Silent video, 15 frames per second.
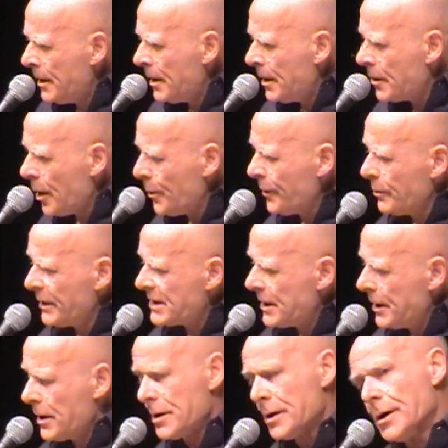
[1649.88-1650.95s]
A couple of weeks
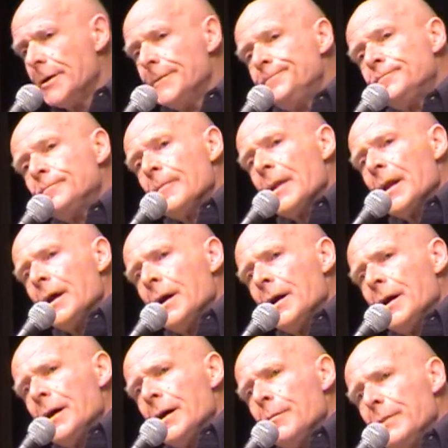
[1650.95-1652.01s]
later,
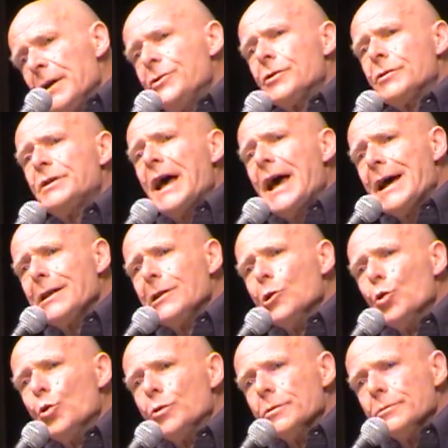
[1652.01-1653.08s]
Major Ted
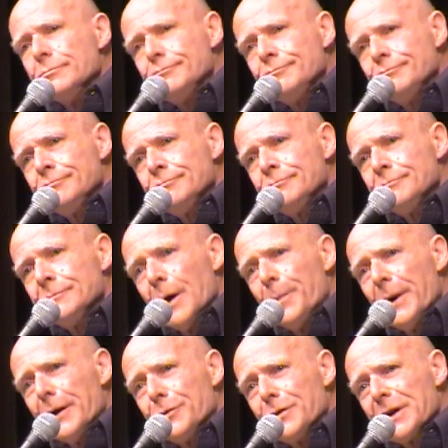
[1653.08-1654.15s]
Loudon
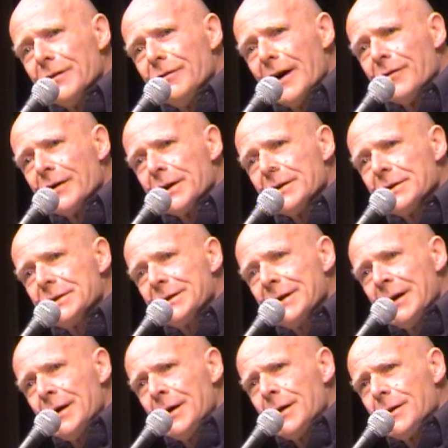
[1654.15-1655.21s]
appeared to give
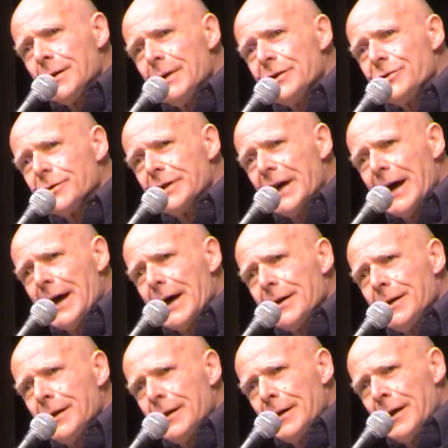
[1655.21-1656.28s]
evidence. Now, Major
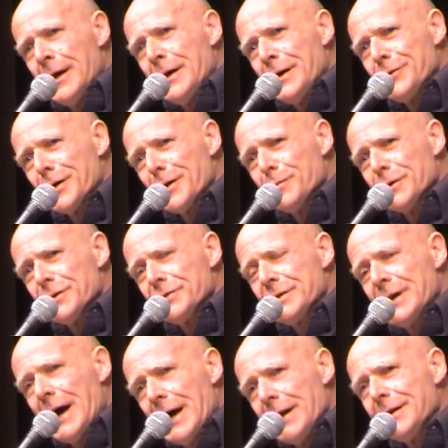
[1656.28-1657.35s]
Ted
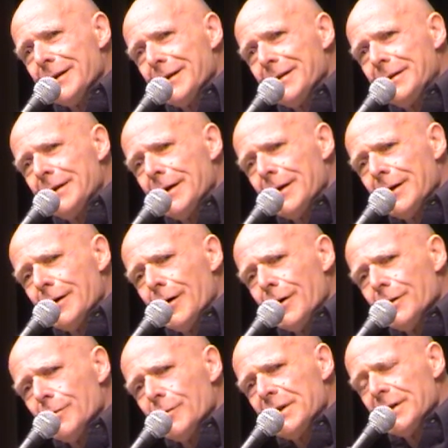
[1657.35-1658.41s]
was handed
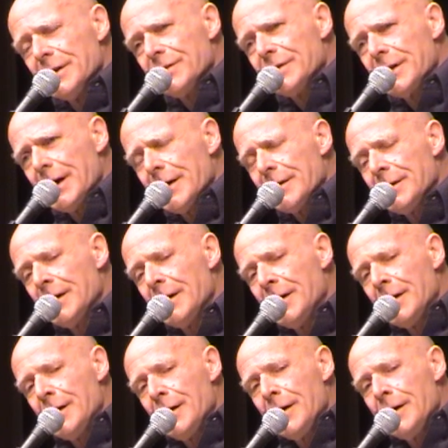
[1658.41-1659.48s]
on the witness stand,
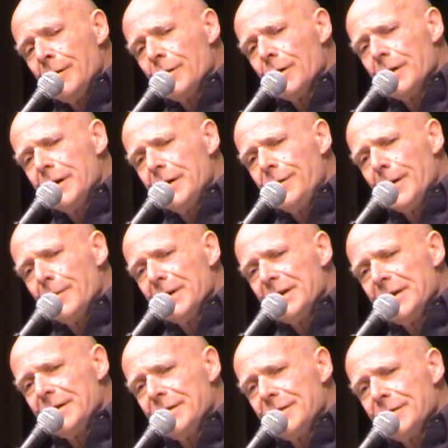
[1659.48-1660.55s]
one of the
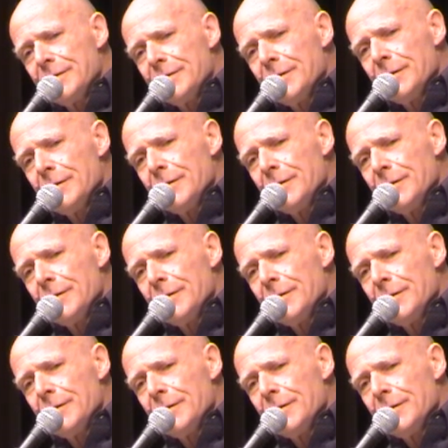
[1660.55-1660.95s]
family's